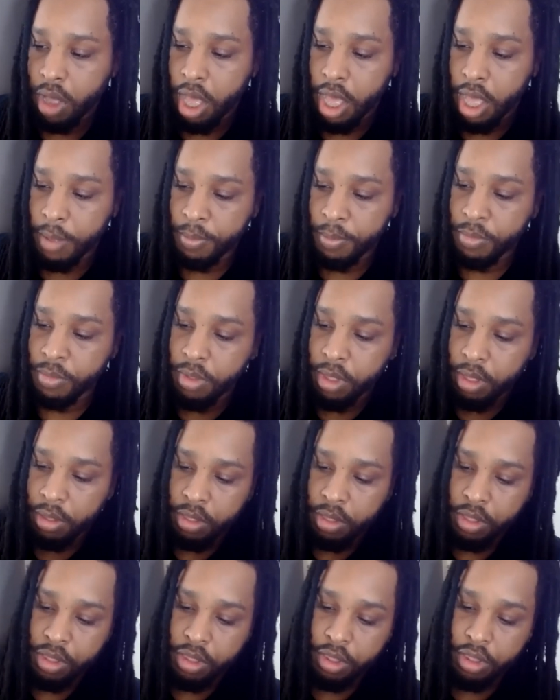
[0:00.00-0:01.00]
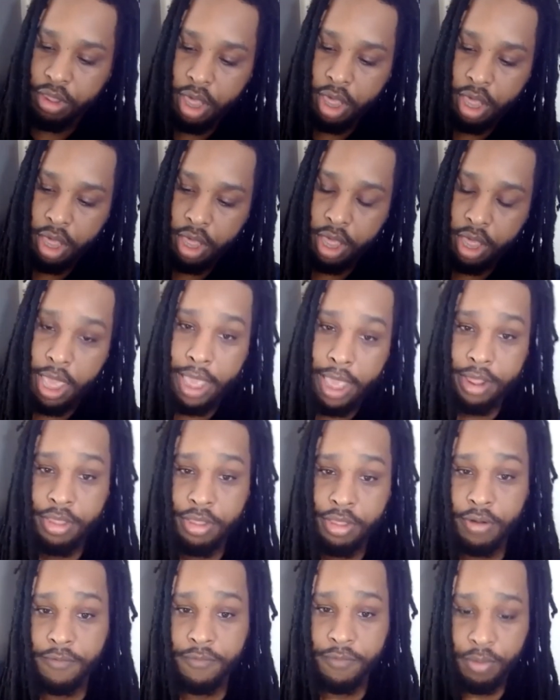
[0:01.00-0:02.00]
um, this is an
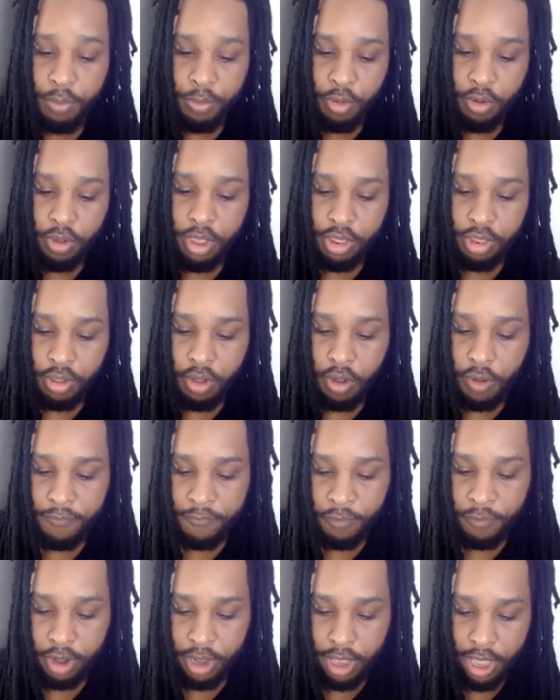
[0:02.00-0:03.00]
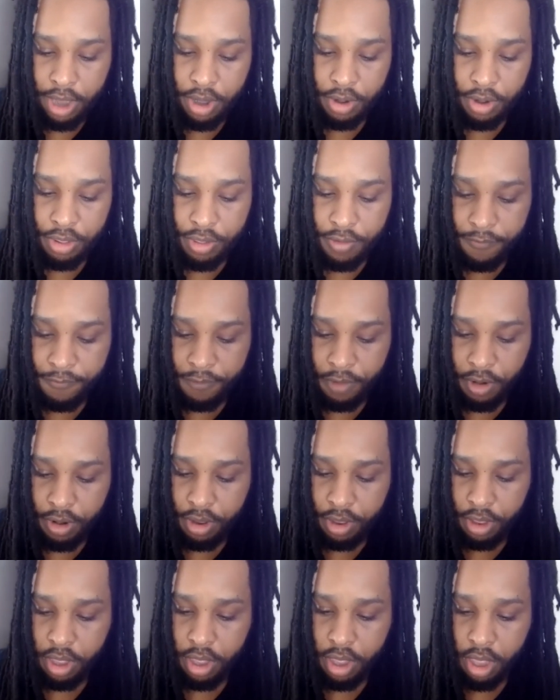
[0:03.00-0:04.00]
excerpt from the book. It's called 40 Acres
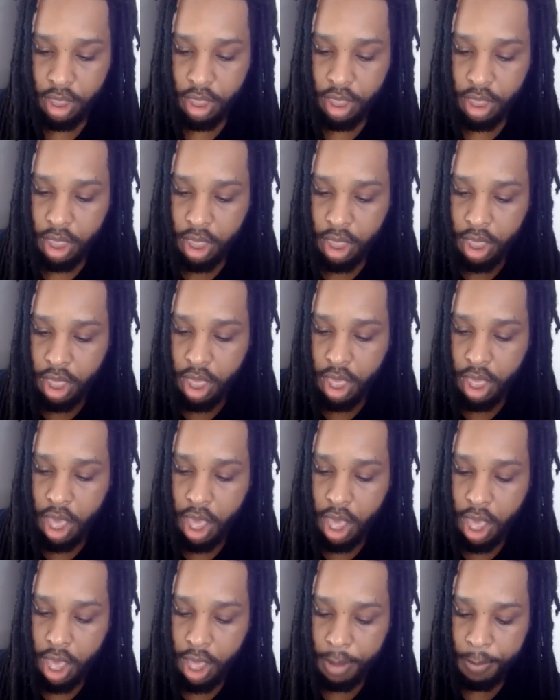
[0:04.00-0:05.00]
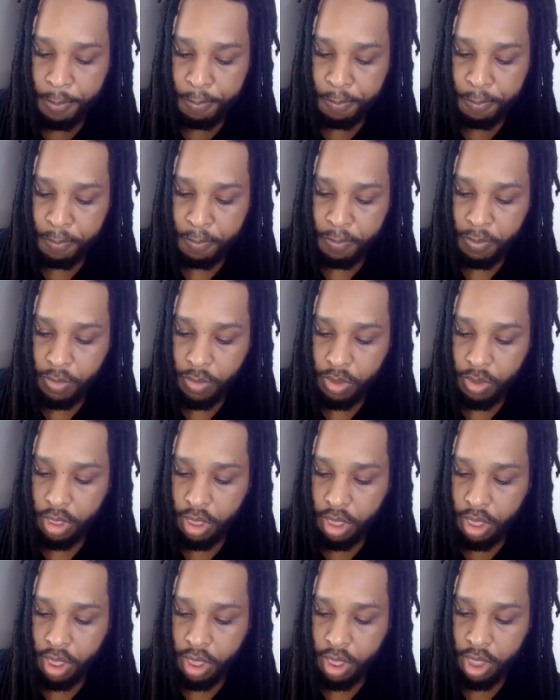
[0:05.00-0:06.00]
Deferred. Um,
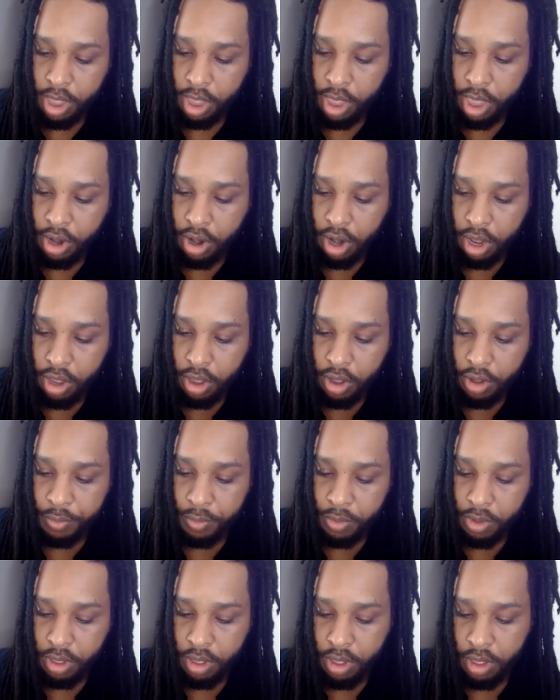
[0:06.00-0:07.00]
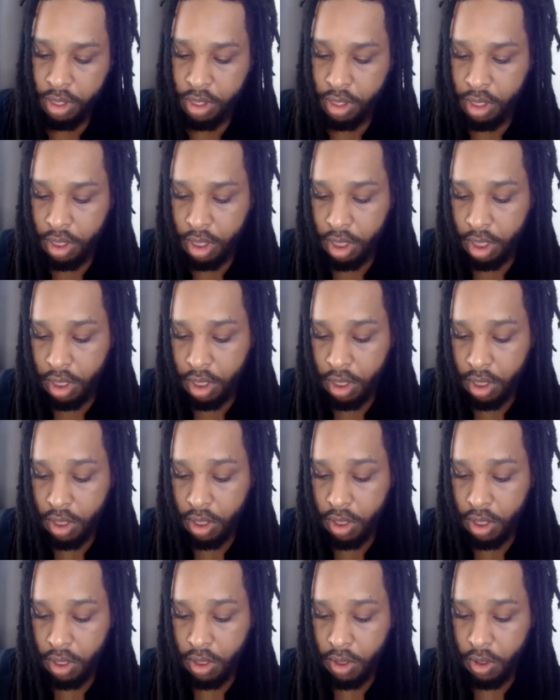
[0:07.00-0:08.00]
here I go.
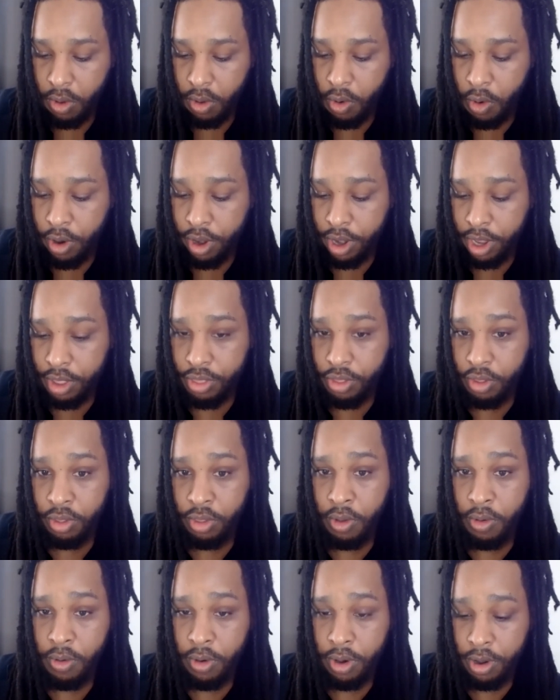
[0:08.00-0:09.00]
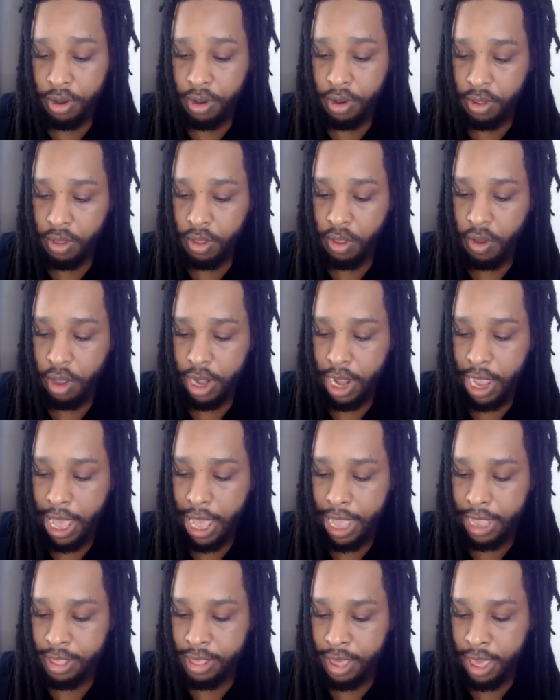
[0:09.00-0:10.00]
According to lore, on a
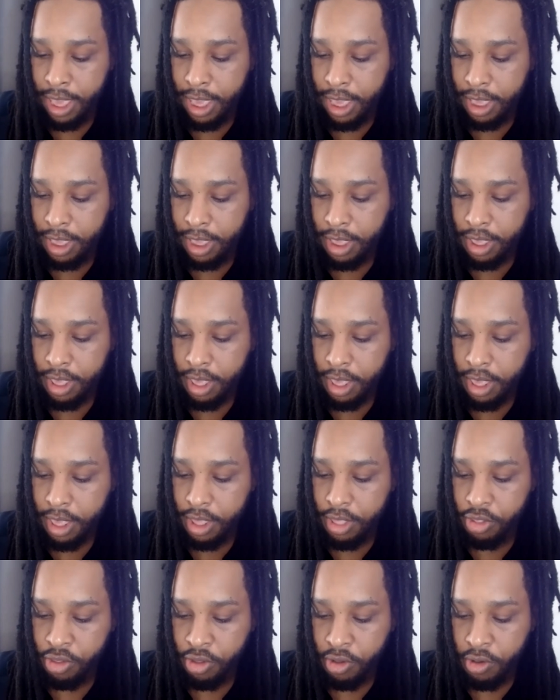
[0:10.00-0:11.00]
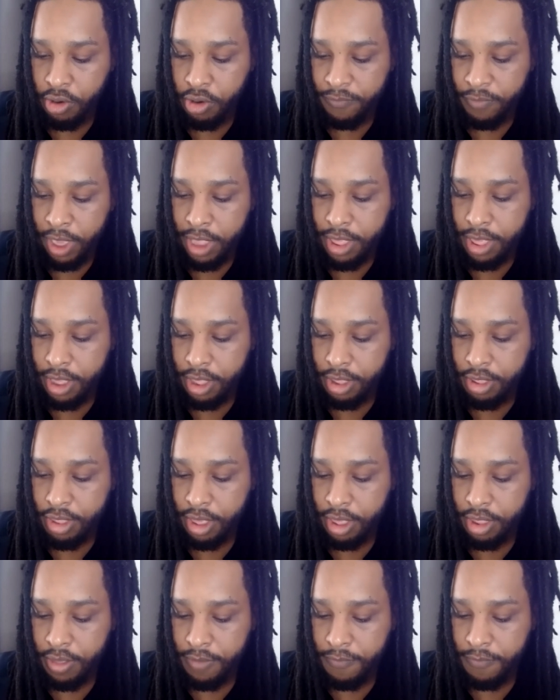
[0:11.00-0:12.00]
hot day in June of
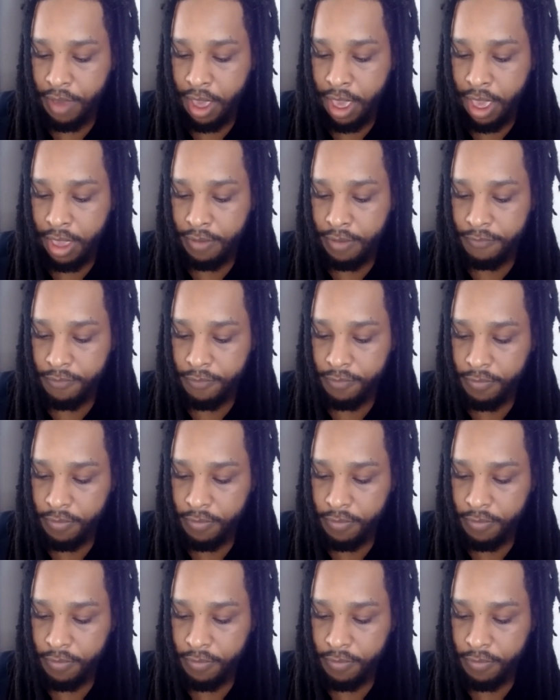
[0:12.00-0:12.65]
1865,